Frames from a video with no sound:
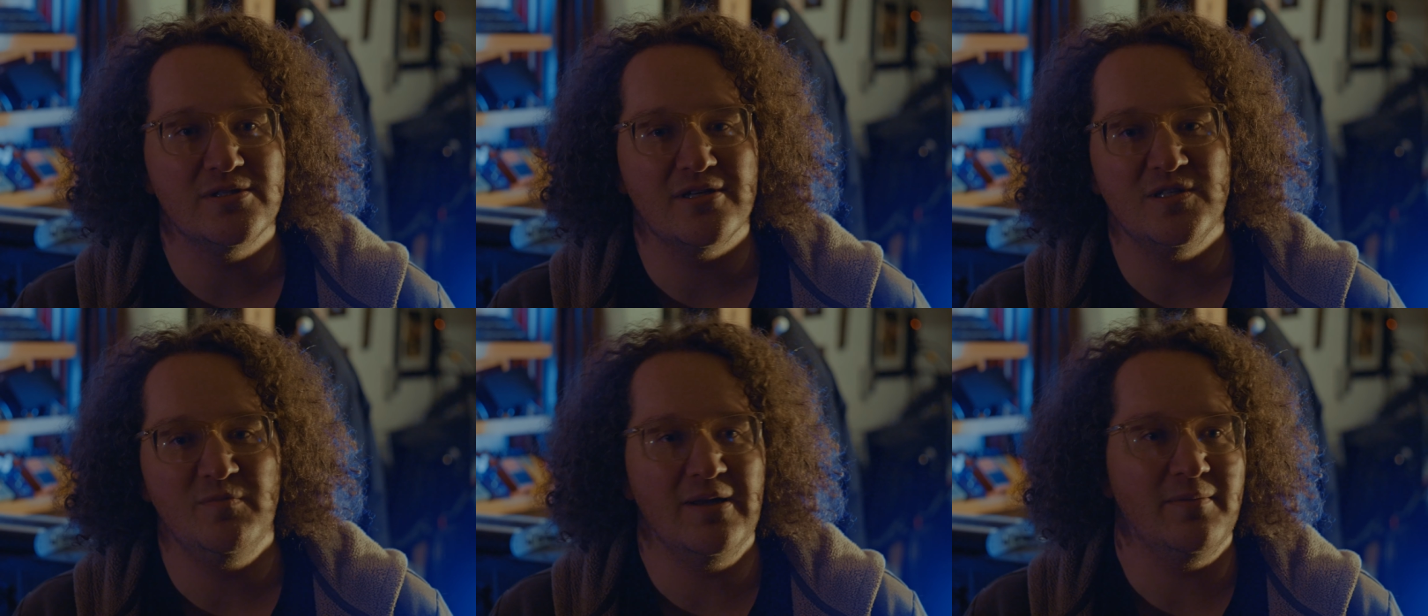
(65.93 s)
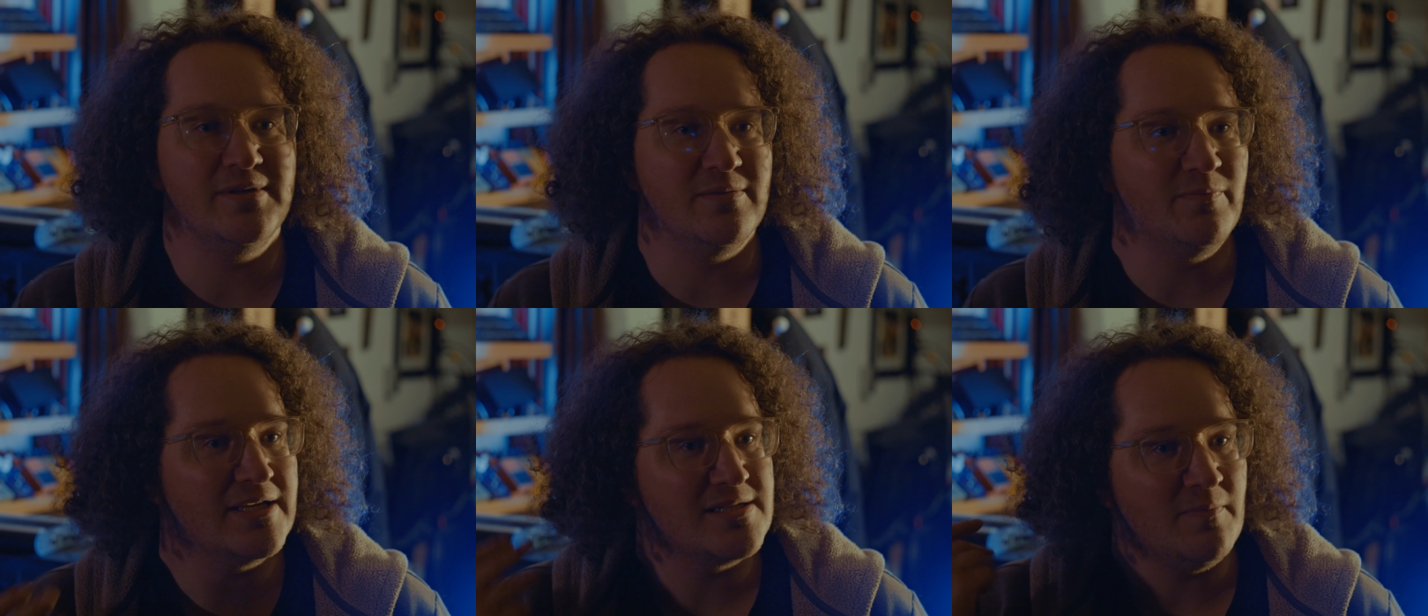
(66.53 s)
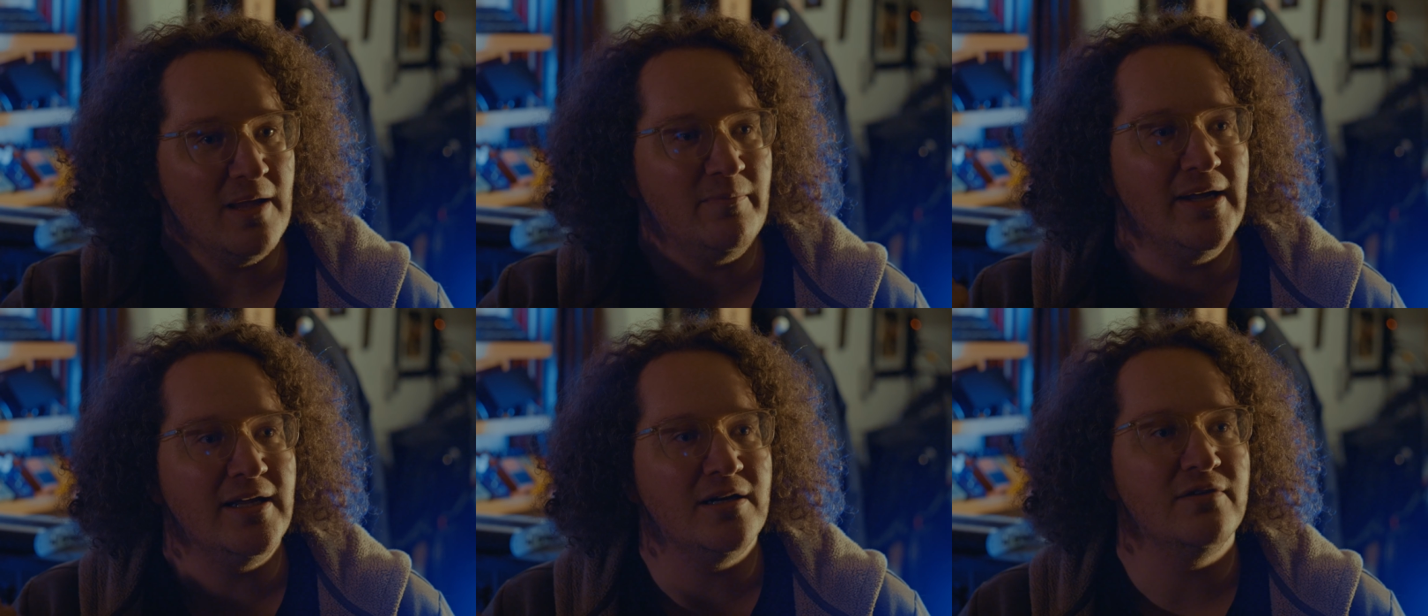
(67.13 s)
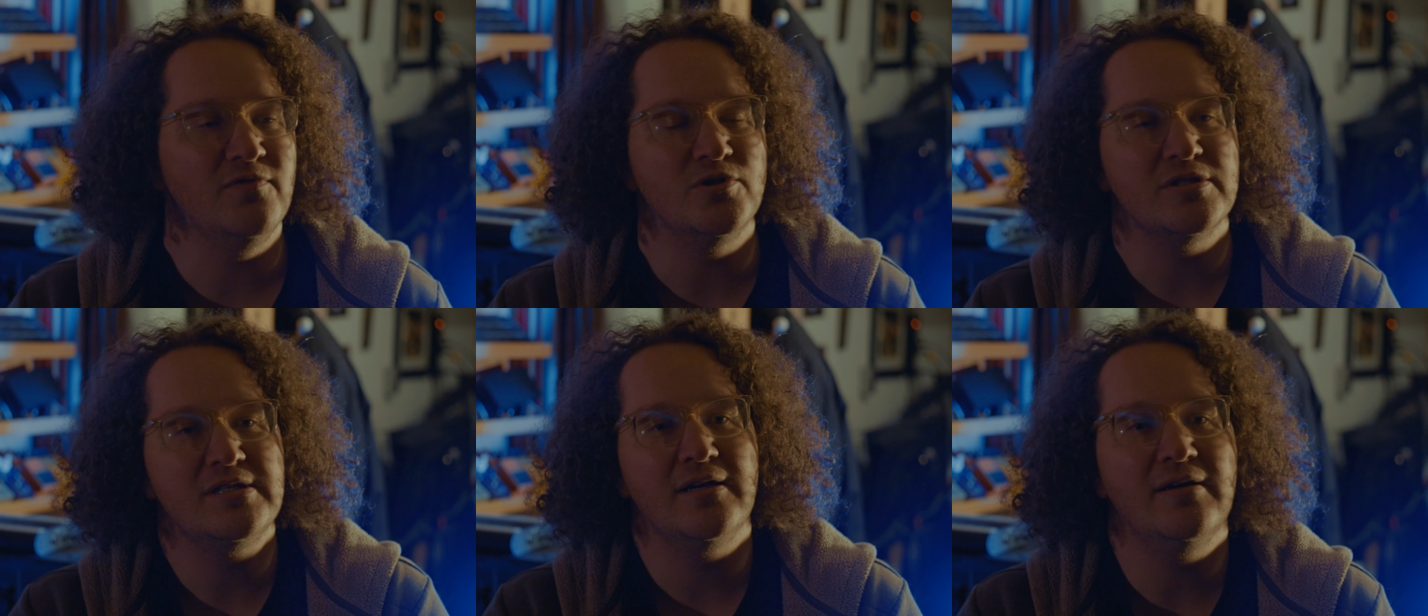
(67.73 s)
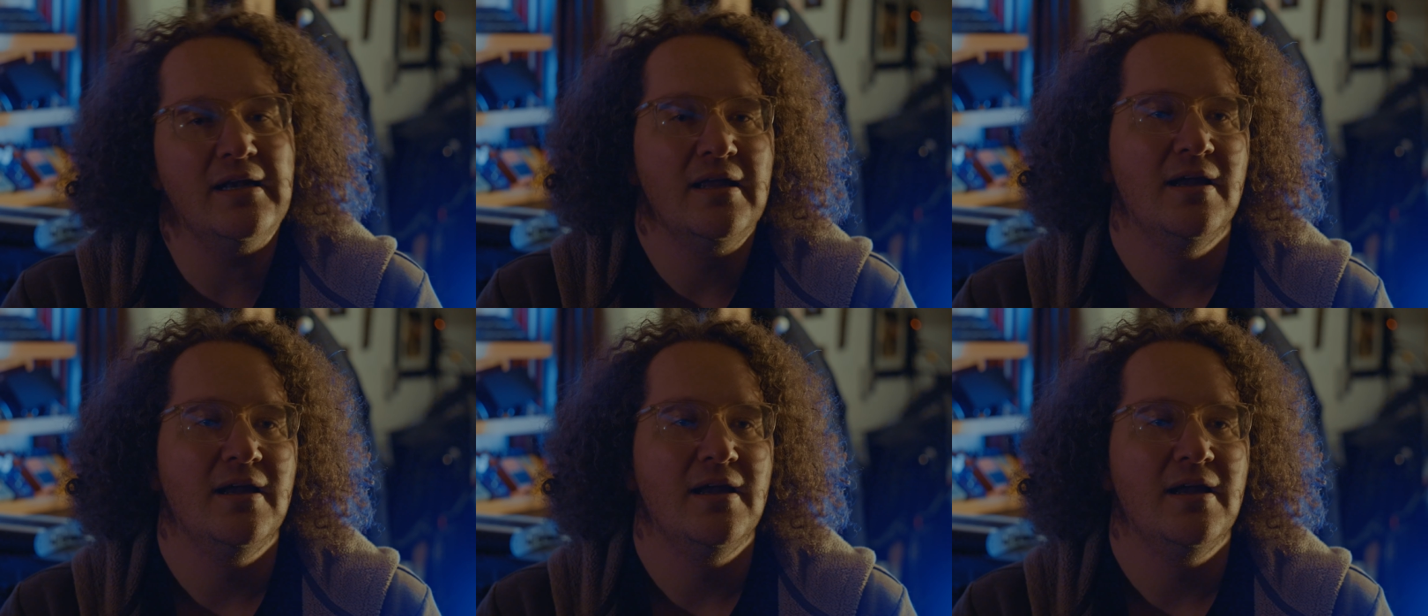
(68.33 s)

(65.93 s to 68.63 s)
It's good to be able to pick something up by ear if you just hear it.